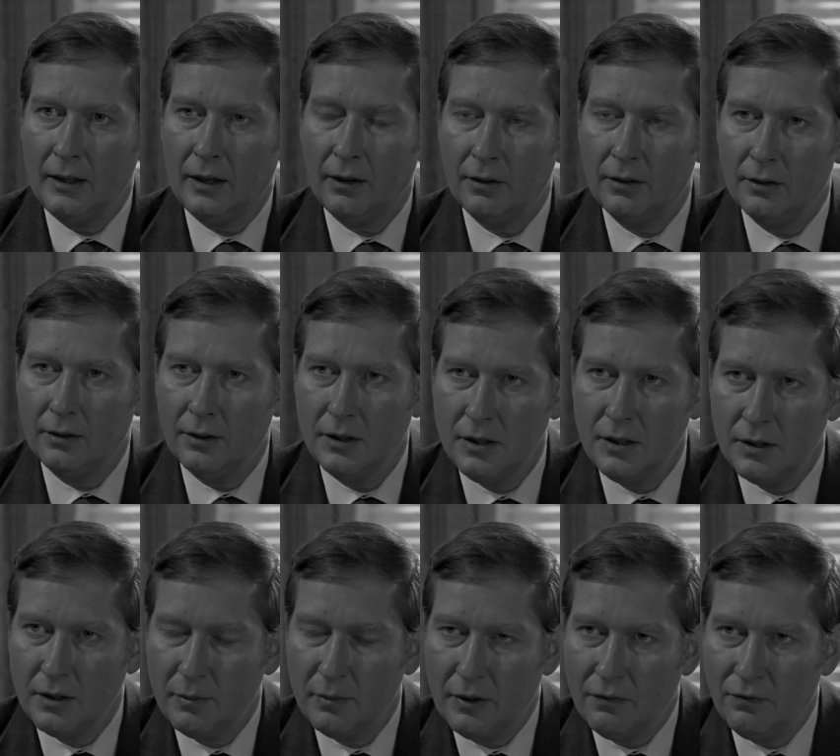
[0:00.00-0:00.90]
Now,
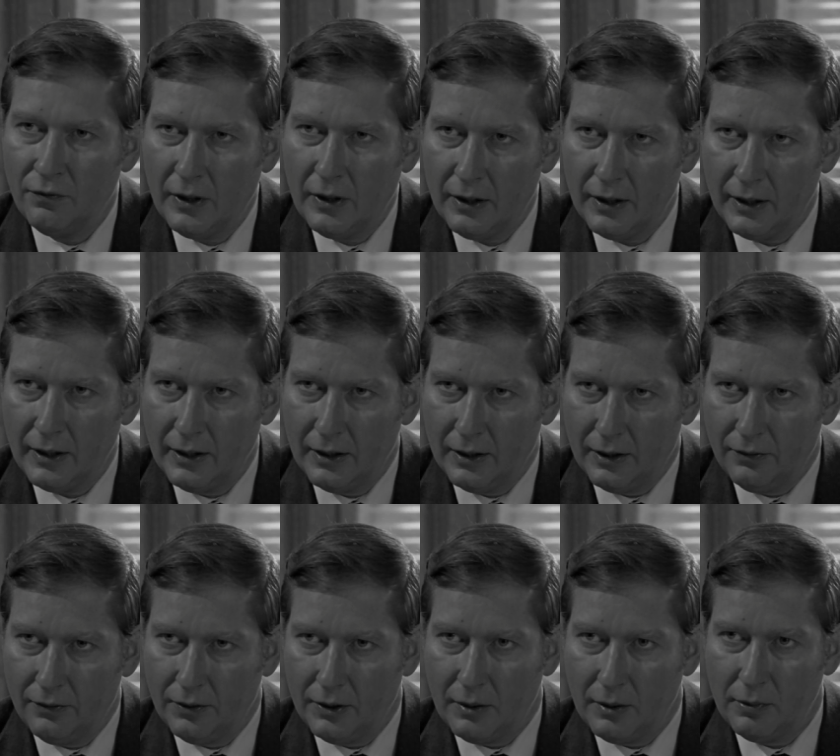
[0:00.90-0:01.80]
listen to me very
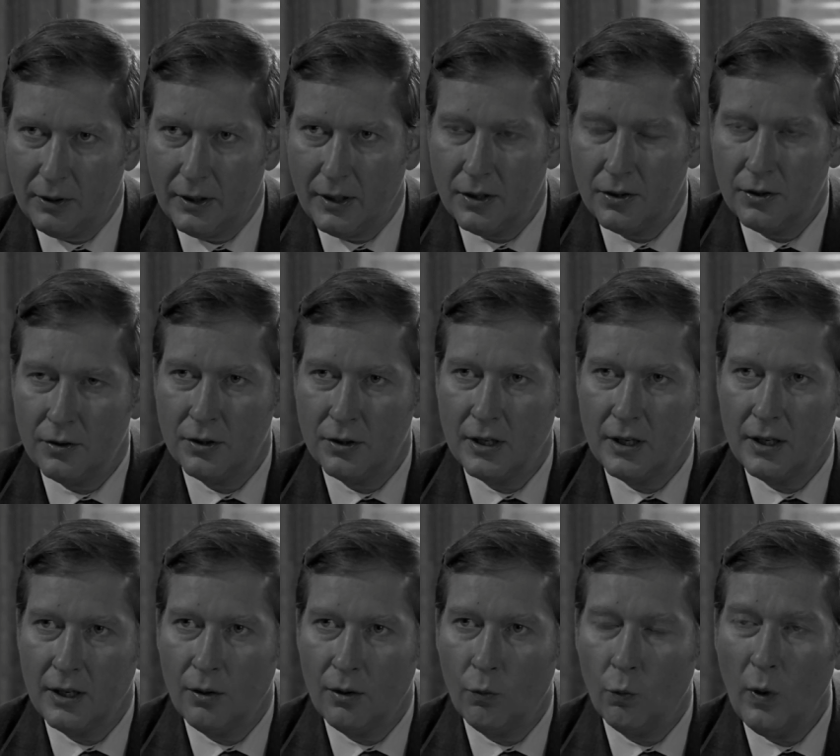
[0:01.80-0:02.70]
carefully, please. You
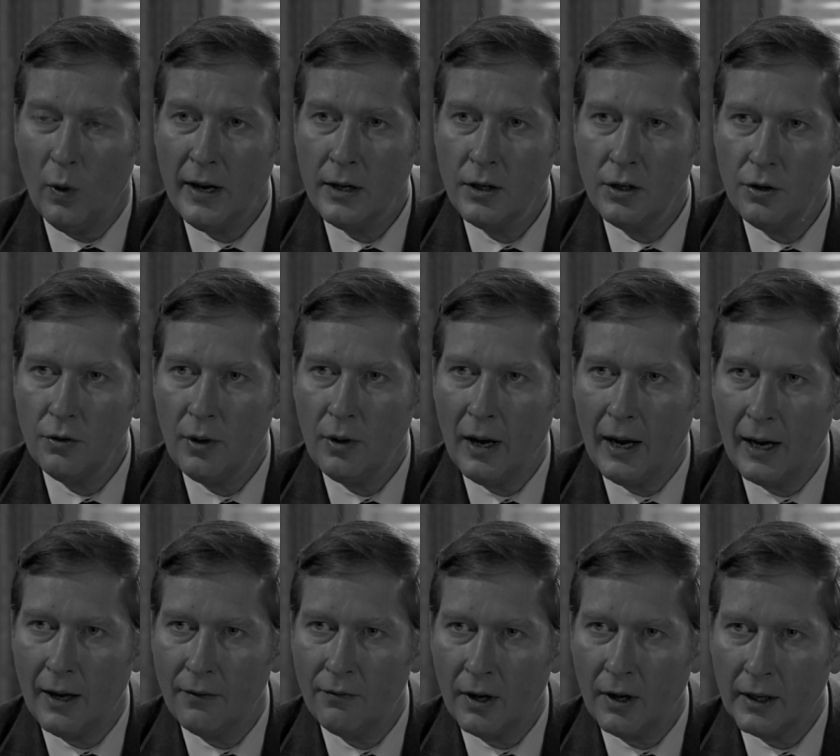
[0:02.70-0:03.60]
see, when you
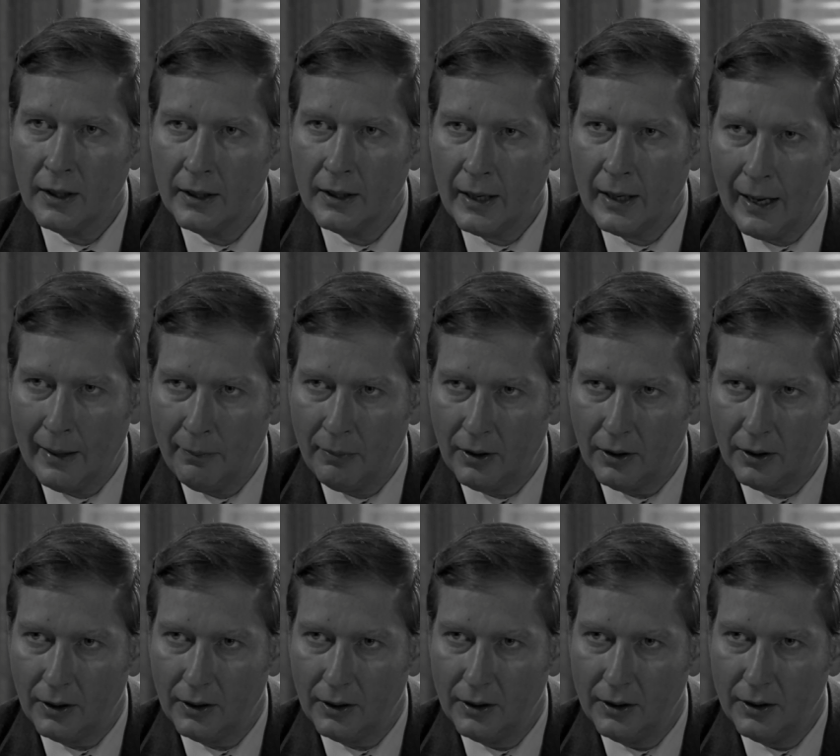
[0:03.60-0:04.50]
have
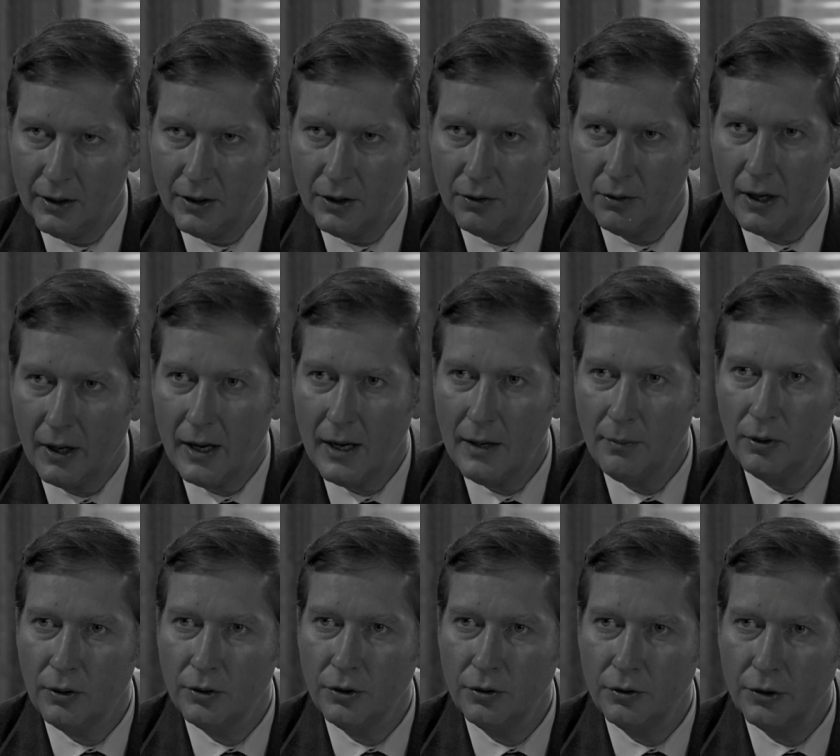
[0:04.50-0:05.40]
capital, you are
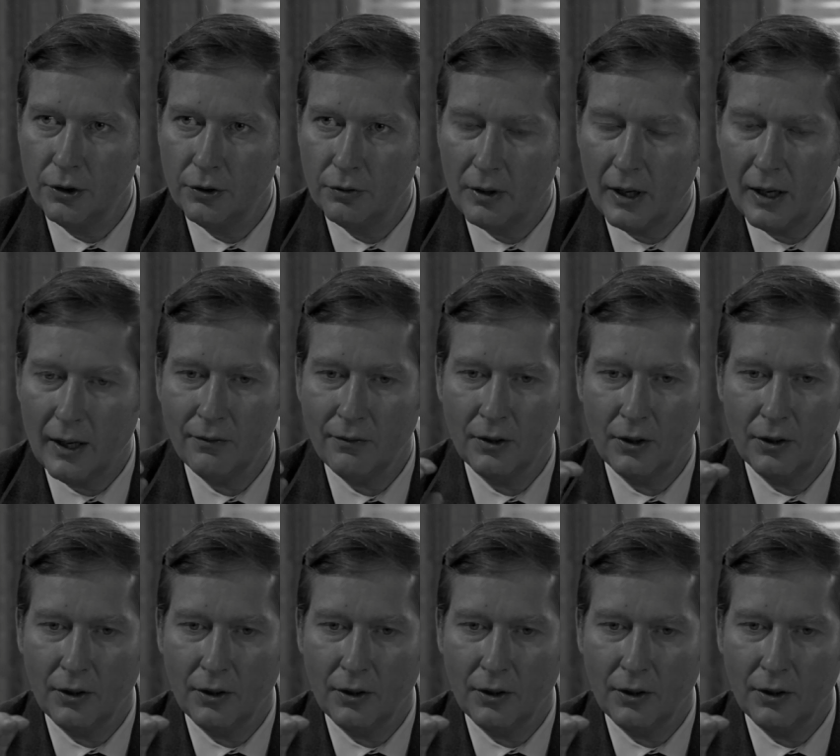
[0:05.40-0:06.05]
able to derive.